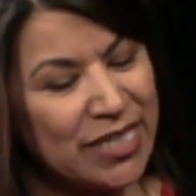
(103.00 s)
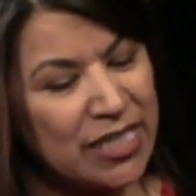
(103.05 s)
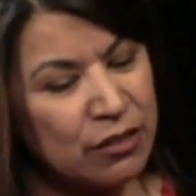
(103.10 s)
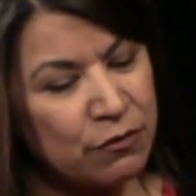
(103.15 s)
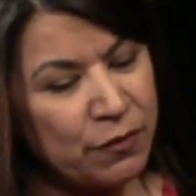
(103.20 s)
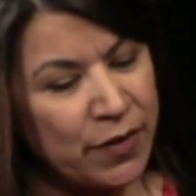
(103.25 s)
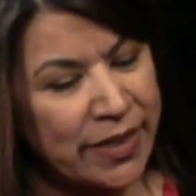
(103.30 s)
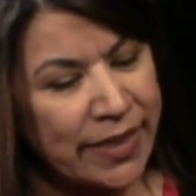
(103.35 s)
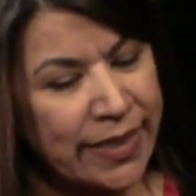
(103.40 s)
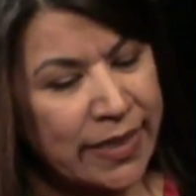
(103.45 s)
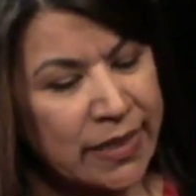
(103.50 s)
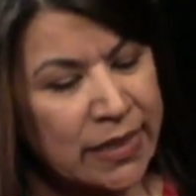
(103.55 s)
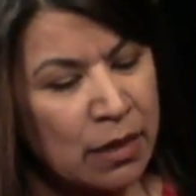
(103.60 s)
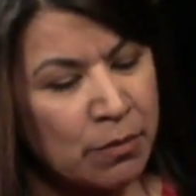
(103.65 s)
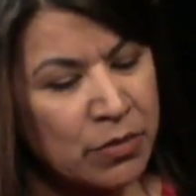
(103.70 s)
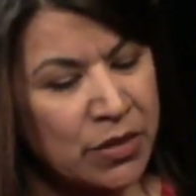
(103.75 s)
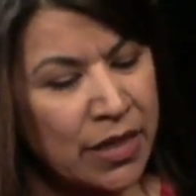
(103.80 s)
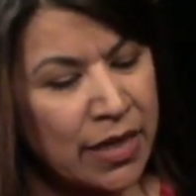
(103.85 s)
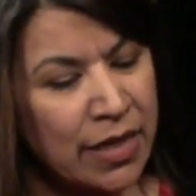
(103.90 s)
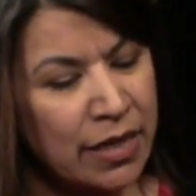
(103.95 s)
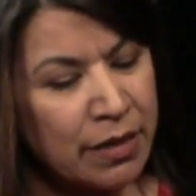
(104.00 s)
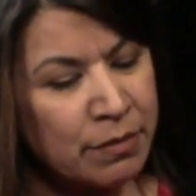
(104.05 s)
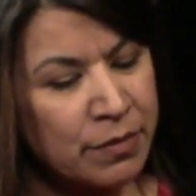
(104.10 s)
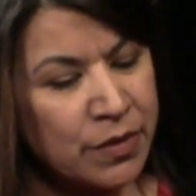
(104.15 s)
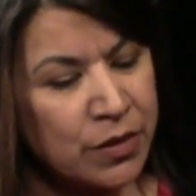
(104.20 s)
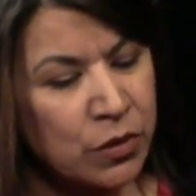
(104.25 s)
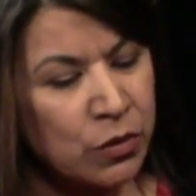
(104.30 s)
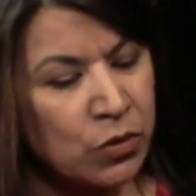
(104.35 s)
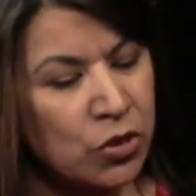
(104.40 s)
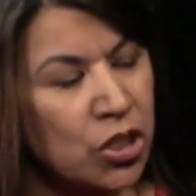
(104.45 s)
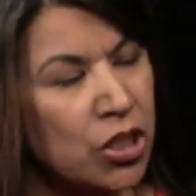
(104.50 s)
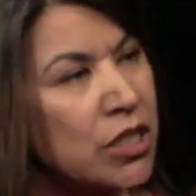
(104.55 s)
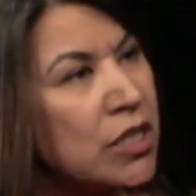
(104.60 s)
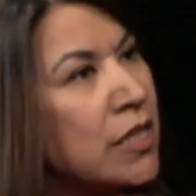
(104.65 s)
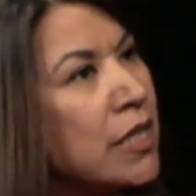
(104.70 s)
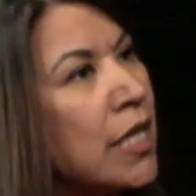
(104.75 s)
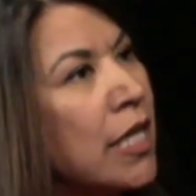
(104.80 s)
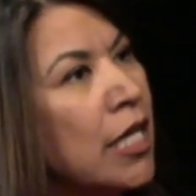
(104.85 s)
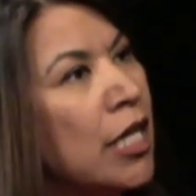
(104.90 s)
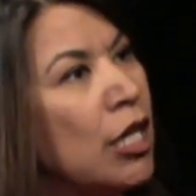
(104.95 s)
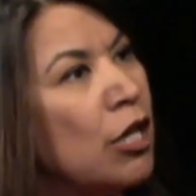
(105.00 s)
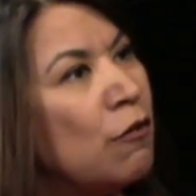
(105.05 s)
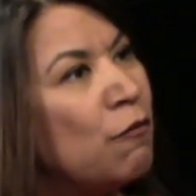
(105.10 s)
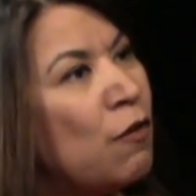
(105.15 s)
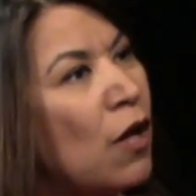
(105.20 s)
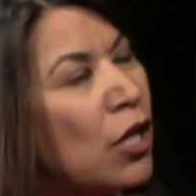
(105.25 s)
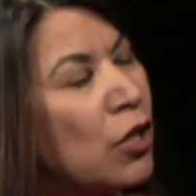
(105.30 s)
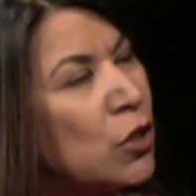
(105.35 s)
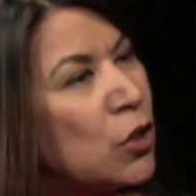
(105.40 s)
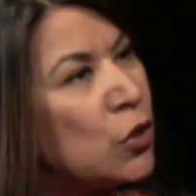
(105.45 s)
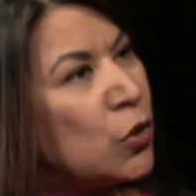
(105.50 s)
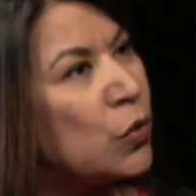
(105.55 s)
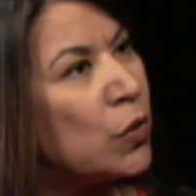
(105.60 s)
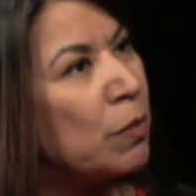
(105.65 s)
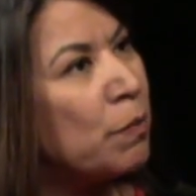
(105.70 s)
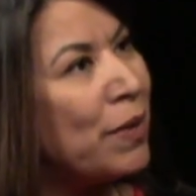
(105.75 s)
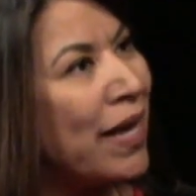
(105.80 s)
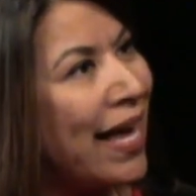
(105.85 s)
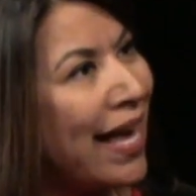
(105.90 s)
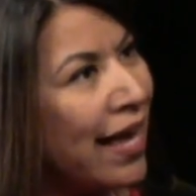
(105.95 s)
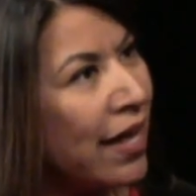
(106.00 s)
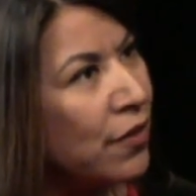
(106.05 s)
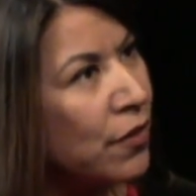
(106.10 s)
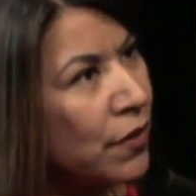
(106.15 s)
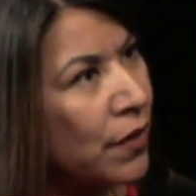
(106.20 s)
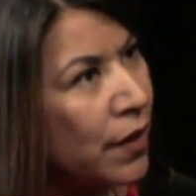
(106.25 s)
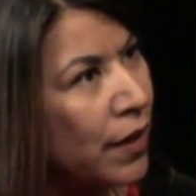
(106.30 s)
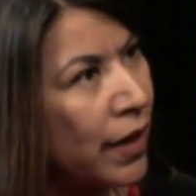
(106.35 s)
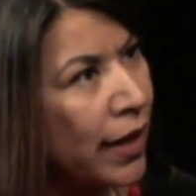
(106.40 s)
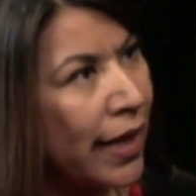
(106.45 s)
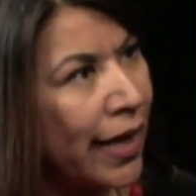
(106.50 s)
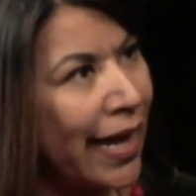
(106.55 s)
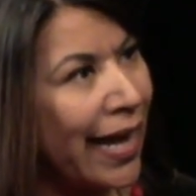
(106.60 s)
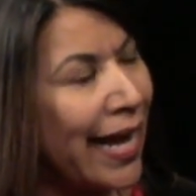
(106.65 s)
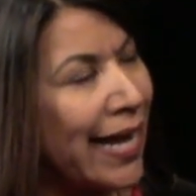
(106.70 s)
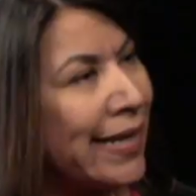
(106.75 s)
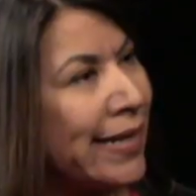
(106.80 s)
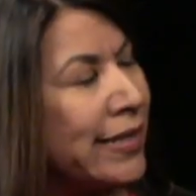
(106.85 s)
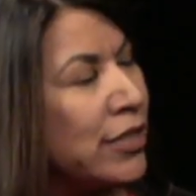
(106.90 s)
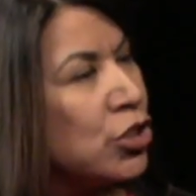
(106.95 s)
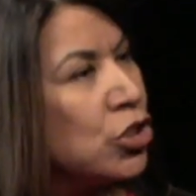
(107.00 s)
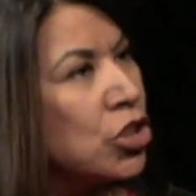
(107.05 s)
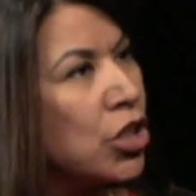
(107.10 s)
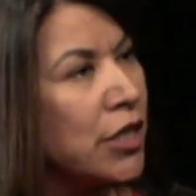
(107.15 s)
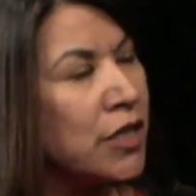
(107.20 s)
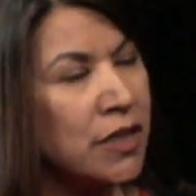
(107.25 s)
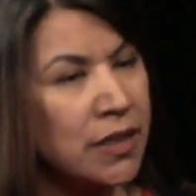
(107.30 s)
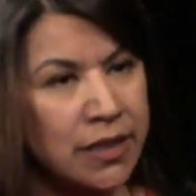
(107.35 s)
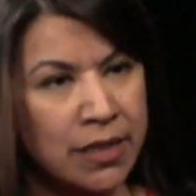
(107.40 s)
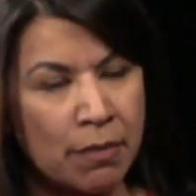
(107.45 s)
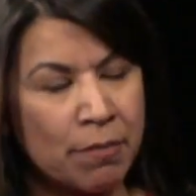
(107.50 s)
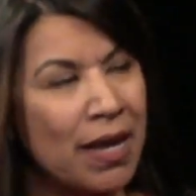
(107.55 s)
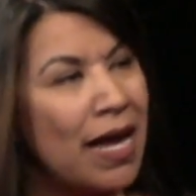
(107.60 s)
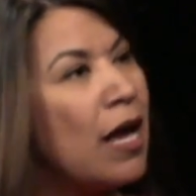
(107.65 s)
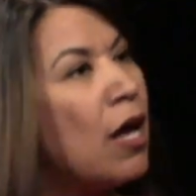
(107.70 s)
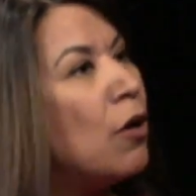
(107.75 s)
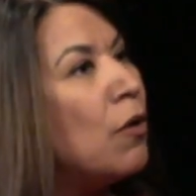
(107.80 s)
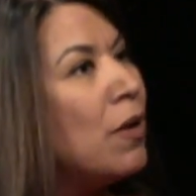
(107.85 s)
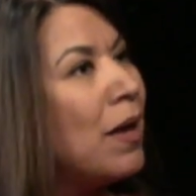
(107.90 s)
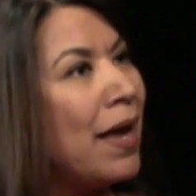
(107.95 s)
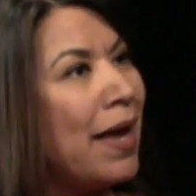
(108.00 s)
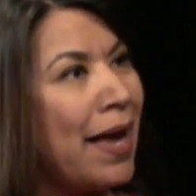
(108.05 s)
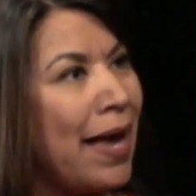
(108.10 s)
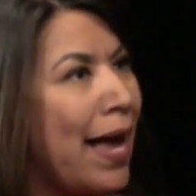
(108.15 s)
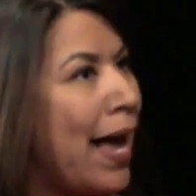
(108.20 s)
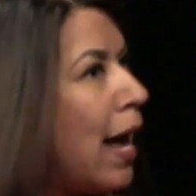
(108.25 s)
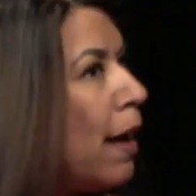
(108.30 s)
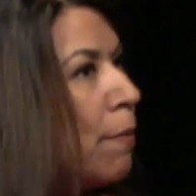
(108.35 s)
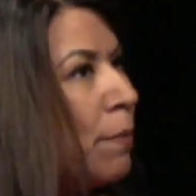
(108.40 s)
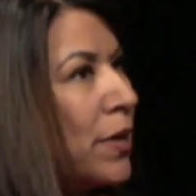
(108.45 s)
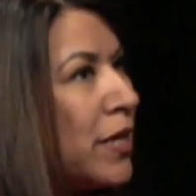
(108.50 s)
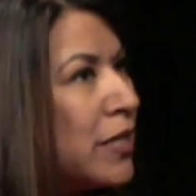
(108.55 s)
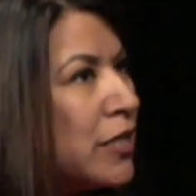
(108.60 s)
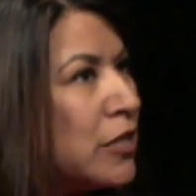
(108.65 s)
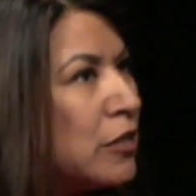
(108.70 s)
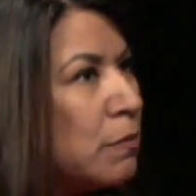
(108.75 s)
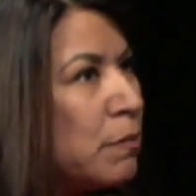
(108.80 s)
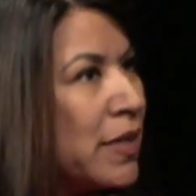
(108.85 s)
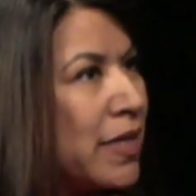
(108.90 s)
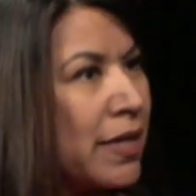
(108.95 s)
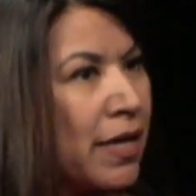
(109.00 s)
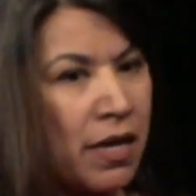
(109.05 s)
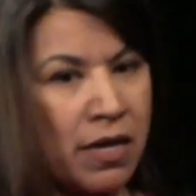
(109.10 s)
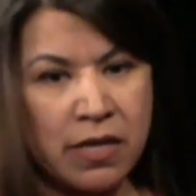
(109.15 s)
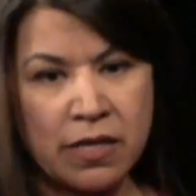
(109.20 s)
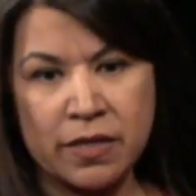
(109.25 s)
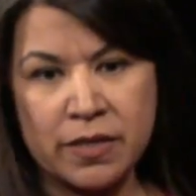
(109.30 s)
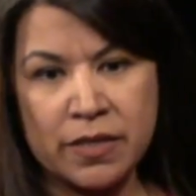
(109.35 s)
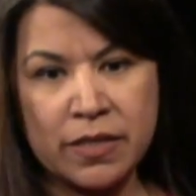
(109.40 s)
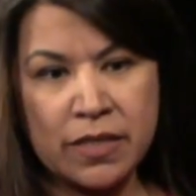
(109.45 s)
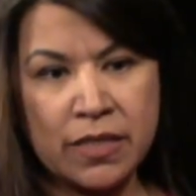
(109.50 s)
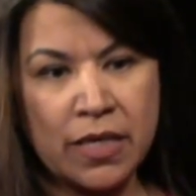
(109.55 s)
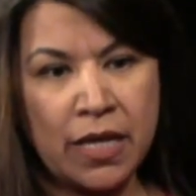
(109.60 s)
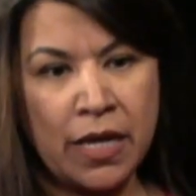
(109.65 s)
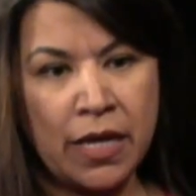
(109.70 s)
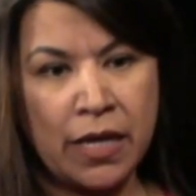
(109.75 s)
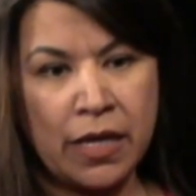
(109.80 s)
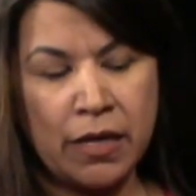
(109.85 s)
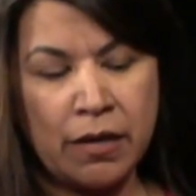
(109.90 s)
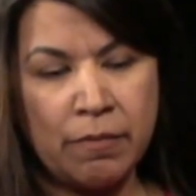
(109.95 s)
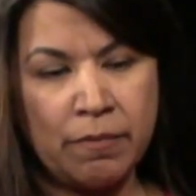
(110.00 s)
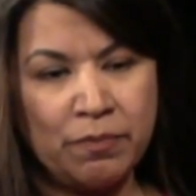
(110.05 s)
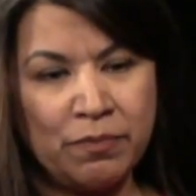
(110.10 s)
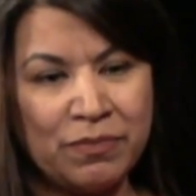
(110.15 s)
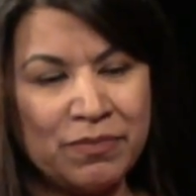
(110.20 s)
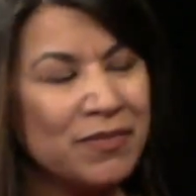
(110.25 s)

it's funny. Sometimes you just fall into a path, and it just somehow happens because of